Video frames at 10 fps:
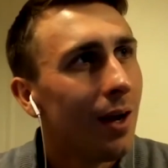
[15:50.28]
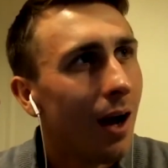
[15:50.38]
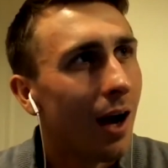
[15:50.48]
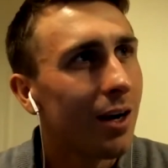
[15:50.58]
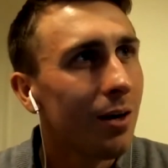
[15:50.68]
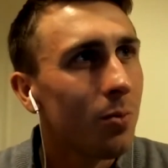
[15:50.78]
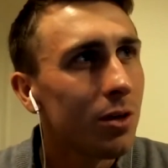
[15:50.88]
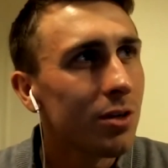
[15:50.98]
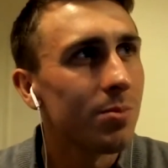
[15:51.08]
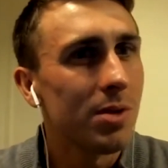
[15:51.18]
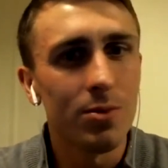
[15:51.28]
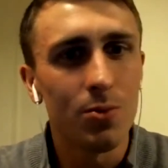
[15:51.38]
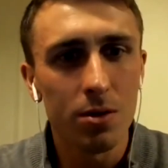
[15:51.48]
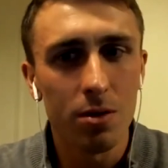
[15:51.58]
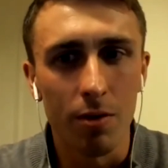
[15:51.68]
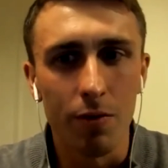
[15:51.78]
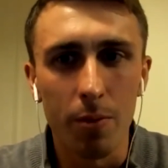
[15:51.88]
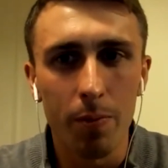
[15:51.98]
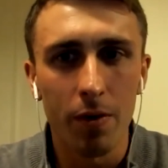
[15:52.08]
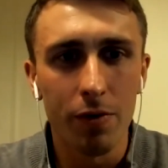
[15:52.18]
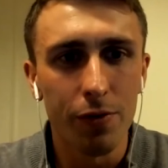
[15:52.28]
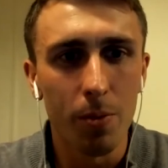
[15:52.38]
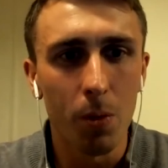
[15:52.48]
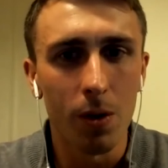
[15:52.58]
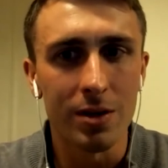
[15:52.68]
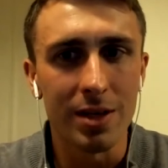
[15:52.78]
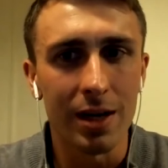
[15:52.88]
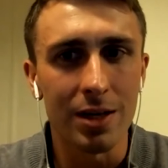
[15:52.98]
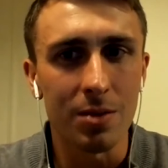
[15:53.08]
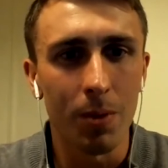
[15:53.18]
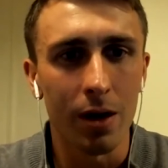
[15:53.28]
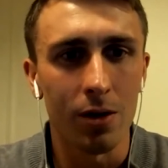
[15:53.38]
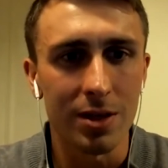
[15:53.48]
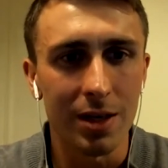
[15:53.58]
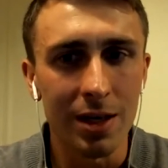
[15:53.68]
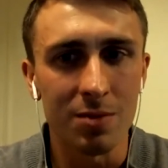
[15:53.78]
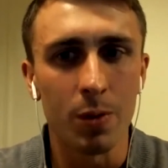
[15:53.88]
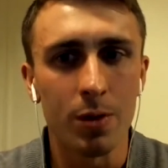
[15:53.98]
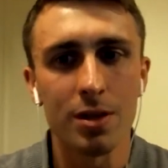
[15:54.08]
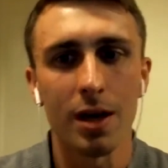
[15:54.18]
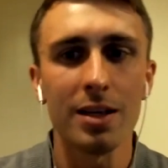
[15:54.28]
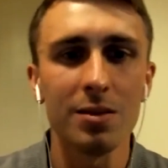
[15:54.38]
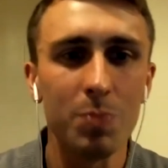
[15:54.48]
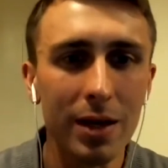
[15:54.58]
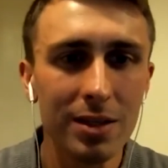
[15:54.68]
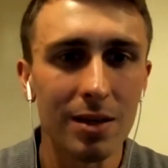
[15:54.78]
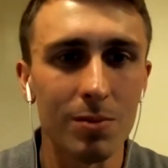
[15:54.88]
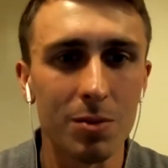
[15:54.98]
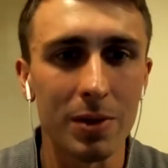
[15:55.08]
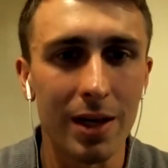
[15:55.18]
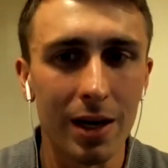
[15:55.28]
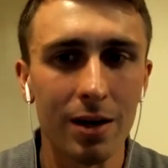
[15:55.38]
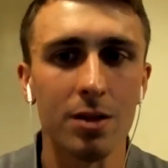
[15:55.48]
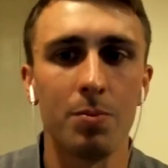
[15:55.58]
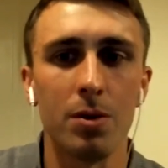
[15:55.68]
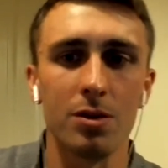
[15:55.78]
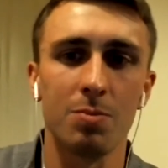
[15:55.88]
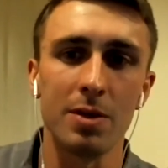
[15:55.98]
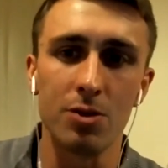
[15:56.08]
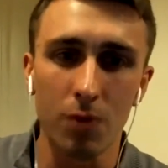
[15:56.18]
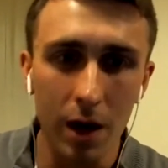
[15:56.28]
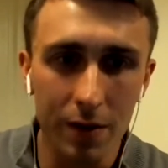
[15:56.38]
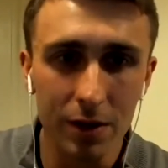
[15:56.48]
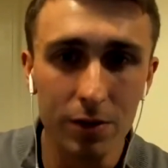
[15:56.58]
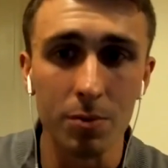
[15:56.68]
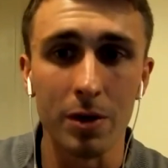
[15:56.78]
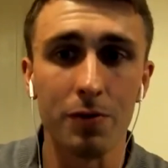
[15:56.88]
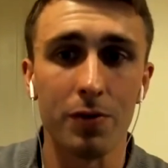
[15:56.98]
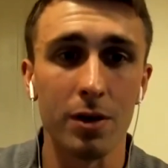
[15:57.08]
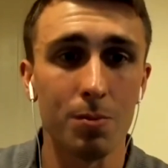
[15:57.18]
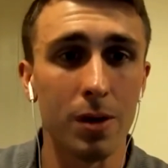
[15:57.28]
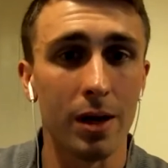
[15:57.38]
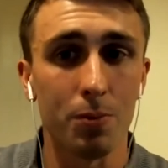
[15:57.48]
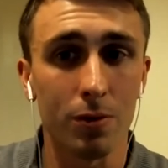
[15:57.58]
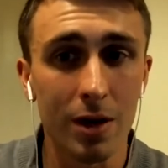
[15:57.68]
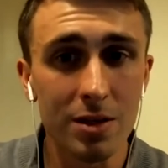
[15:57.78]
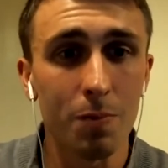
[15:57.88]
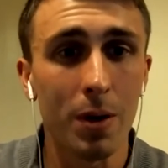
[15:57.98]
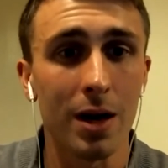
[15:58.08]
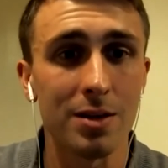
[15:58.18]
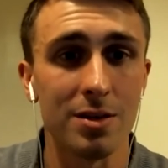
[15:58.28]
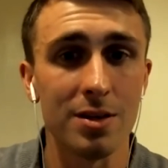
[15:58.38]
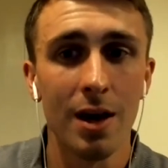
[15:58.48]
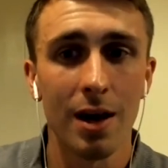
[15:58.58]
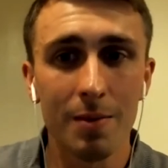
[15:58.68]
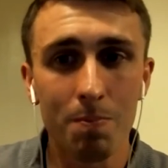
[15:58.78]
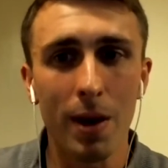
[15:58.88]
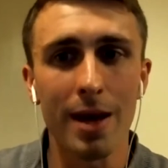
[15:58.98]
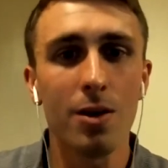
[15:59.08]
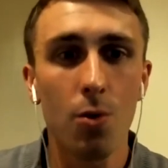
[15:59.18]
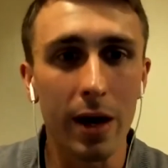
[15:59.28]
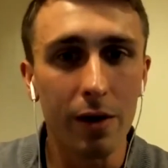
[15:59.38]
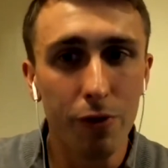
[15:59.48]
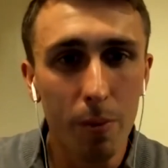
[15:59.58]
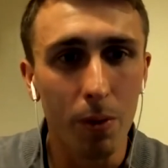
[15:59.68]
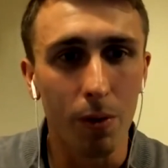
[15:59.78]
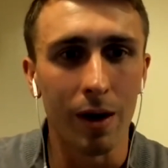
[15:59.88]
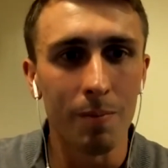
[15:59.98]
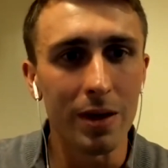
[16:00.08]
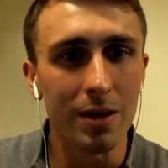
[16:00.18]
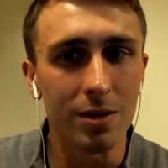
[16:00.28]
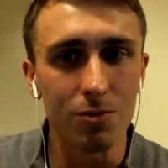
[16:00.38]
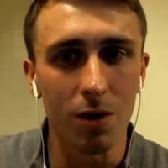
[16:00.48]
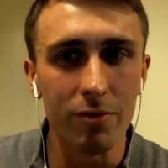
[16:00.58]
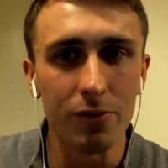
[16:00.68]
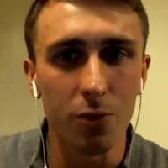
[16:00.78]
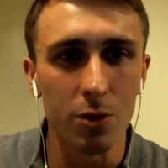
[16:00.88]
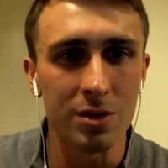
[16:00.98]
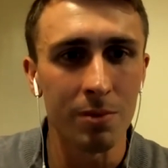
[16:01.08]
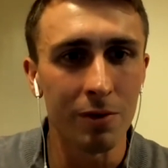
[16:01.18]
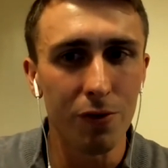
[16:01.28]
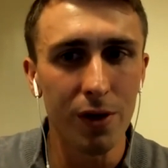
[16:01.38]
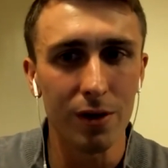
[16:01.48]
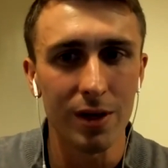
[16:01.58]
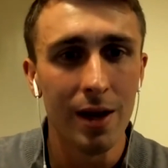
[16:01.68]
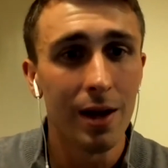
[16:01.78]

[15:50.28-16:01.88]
I kind of wonder sometimes what sort of a footballer Dani Ceballos is, because I expect him to be getting on the ball, to be driving through midfield, playing progressive passes and playing quick football and being the driving force in midfield.